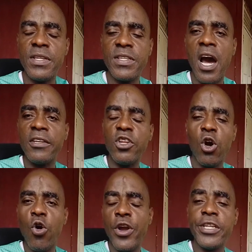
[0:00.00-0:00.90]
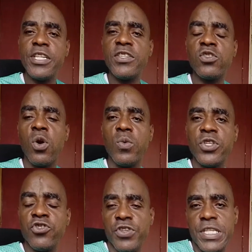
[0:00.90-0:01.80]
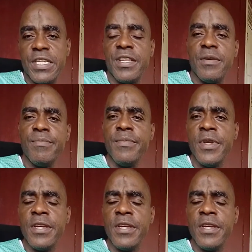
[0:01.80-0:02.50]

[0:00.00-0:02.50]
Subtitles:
is undergoing, this is how we're treating him,